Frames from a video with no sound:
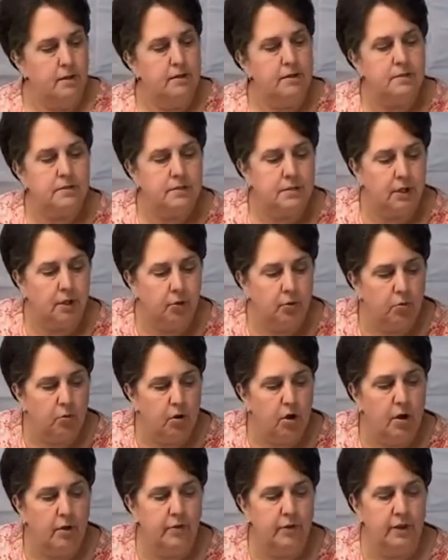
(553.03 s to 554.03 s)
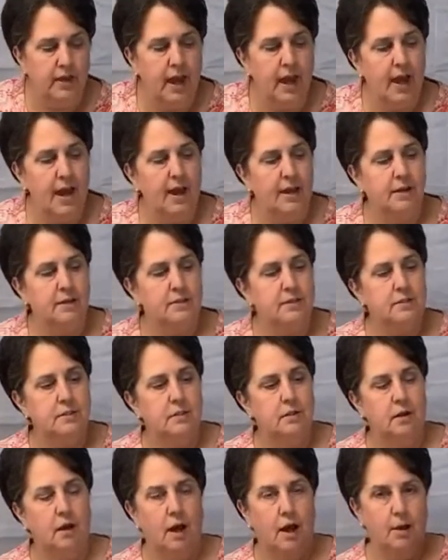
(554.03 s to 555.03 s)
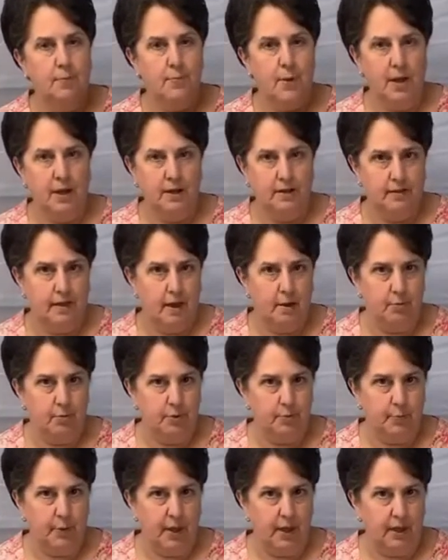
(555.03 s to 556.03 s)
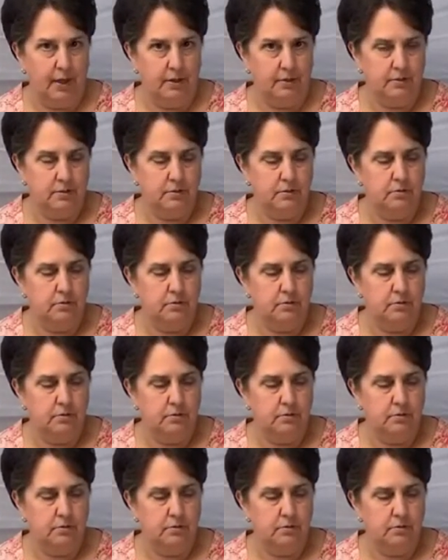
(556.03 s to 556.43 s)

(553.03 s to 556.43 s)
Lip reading: so on the X, I painted that with paint.